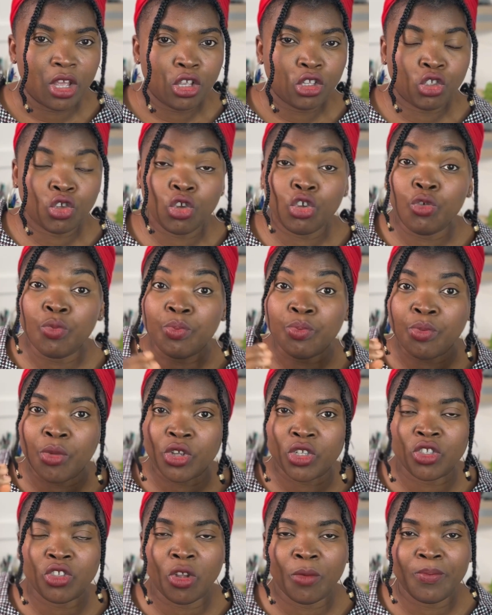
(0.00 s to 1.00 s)
So you
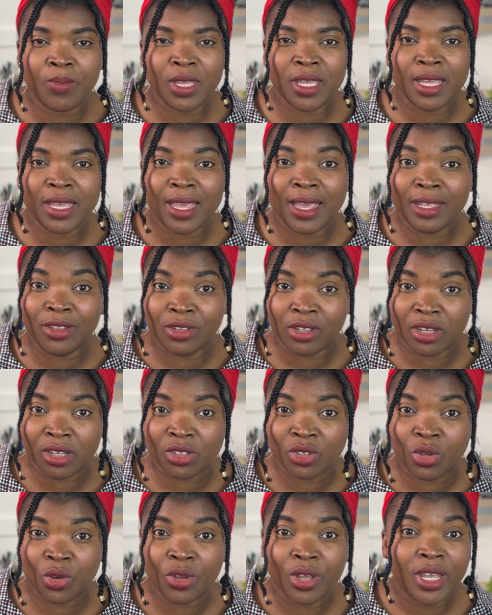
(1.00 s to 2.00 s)
must not be a
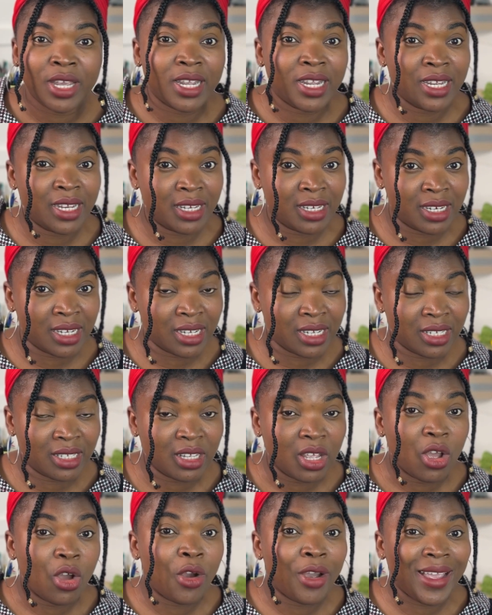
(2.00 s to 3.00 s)
doctor, a nurse,
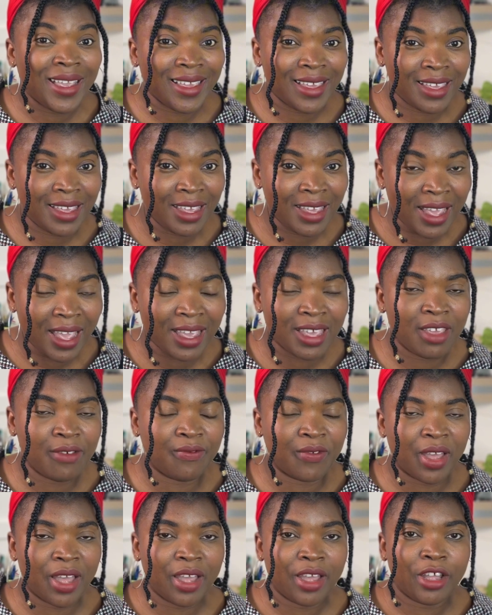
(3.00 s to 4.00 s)
or a
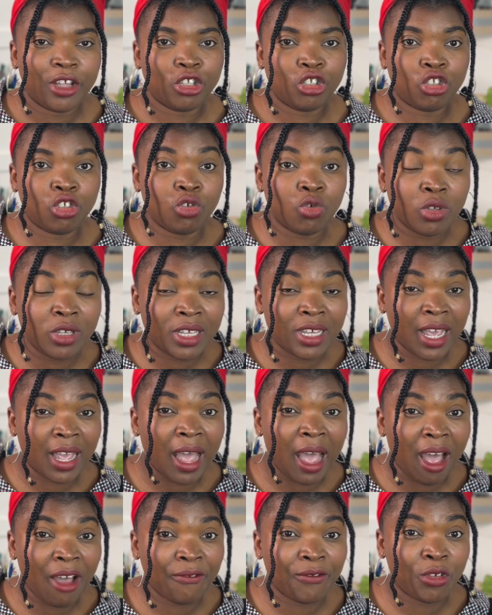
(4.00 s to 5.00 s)
caregiver to get,
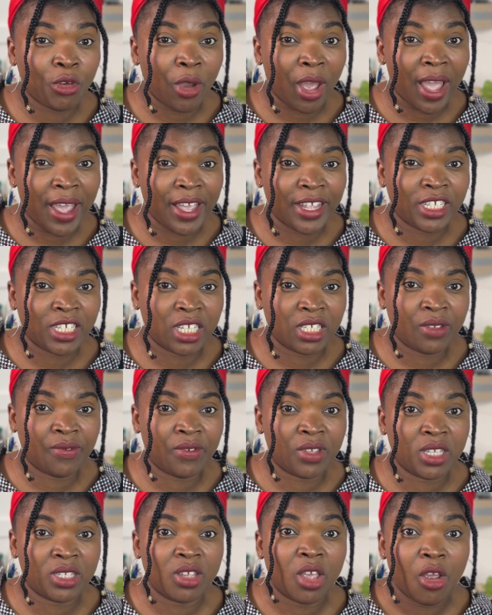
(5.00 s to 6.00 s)
have your I H S
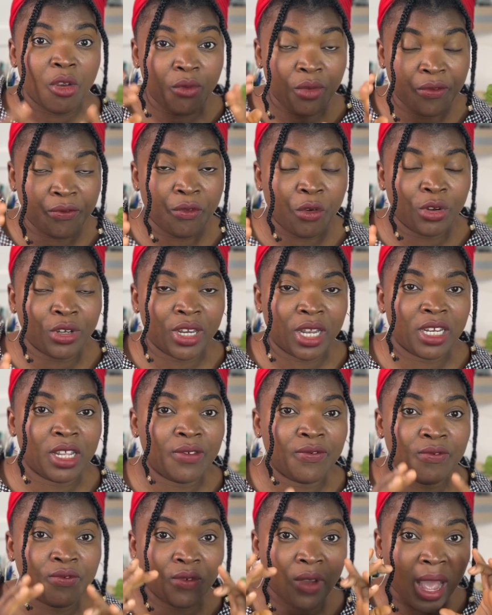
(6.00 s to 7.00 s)
fees refunded
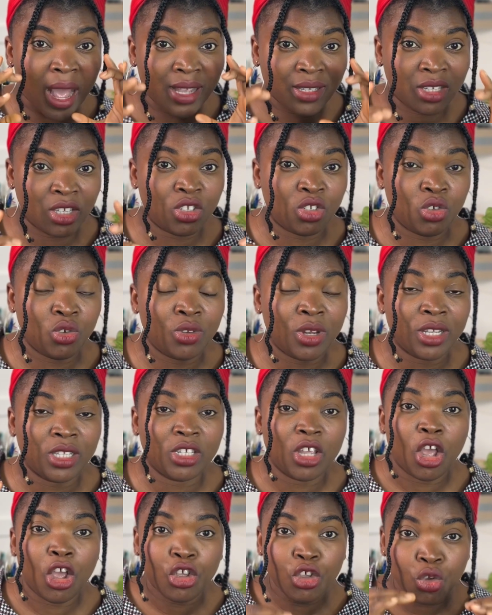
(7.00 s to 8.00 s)
if as a student
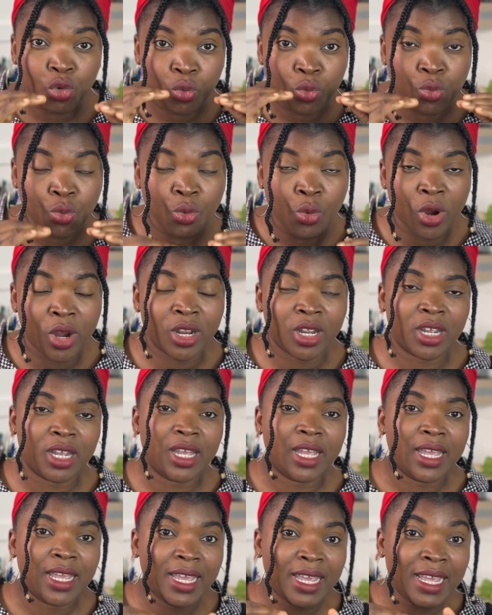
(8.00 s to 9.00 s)
you work
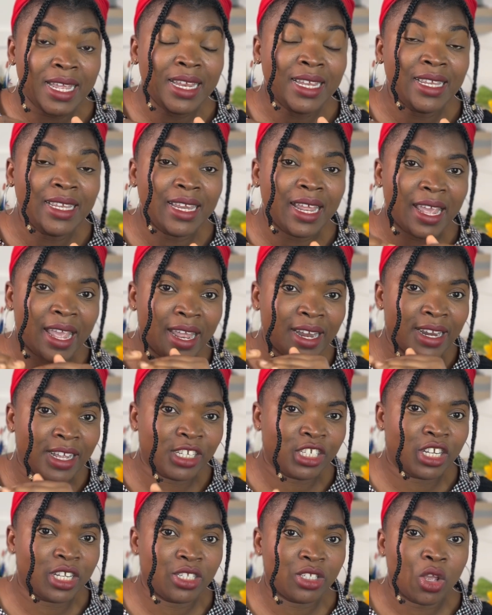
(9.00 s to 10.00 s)
in the N
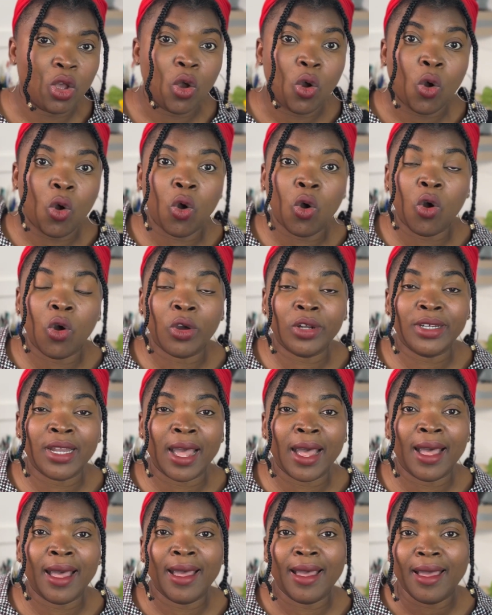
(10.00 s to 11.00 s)
H S or
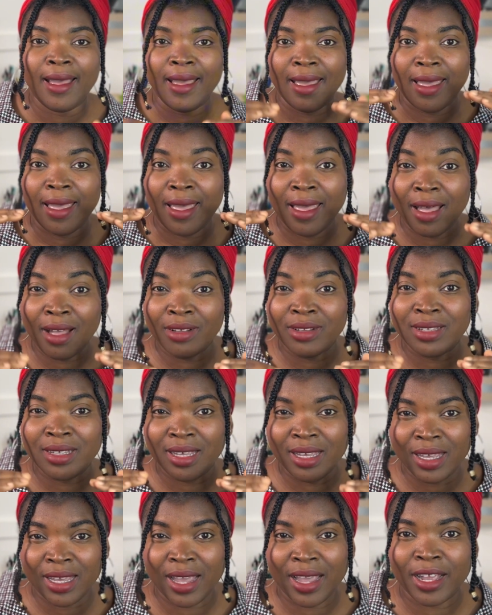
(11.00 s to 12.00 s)
other
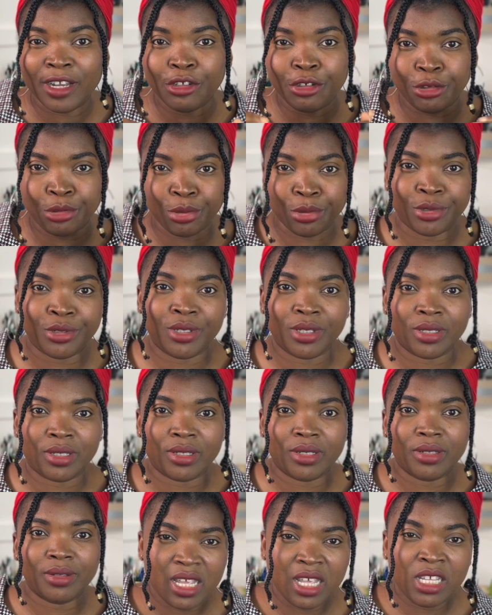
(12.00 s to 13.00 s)
healthcare
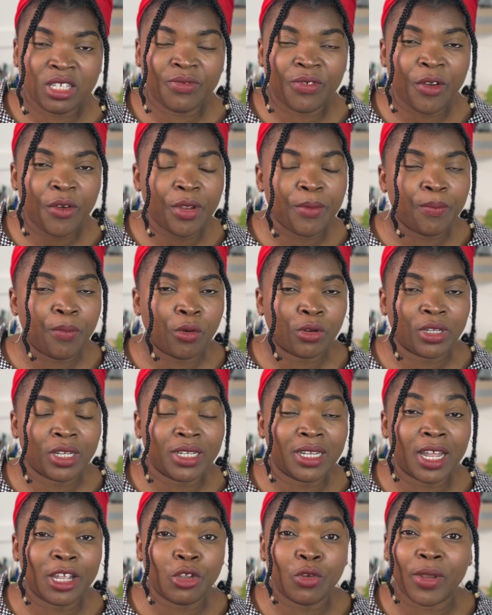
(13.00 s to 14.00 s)
trust. It's very
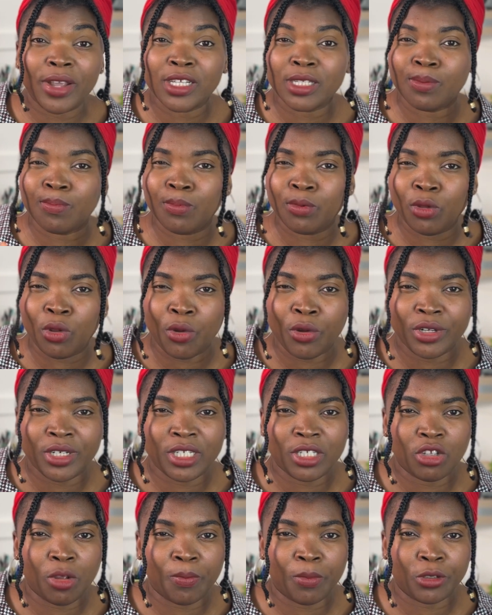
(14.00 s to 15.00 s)
important that you explore
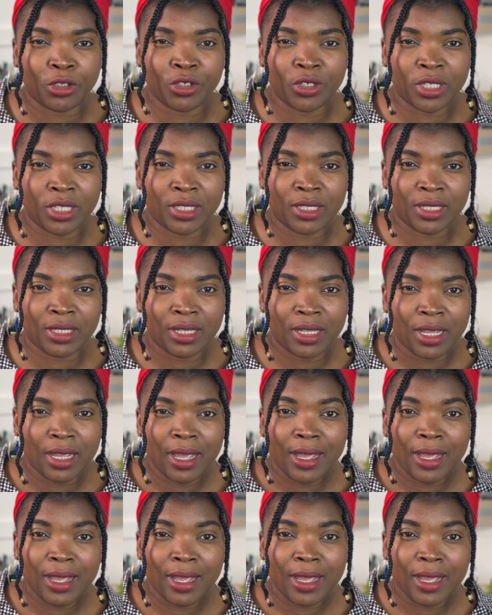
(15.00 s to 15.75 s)
this opportunity.